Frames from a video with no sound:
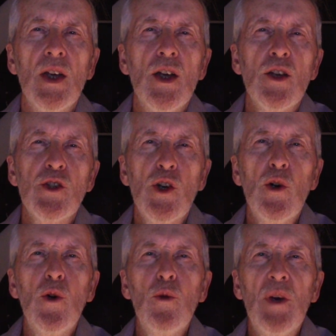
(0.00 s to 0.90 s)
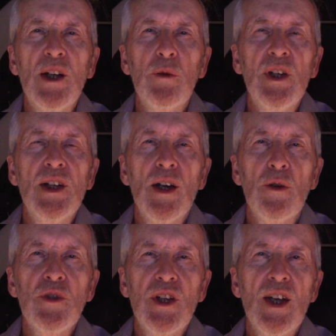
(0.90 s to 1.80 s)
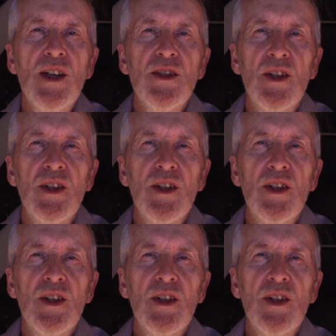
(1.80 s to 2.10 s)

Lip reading: So my greenhouse, yes,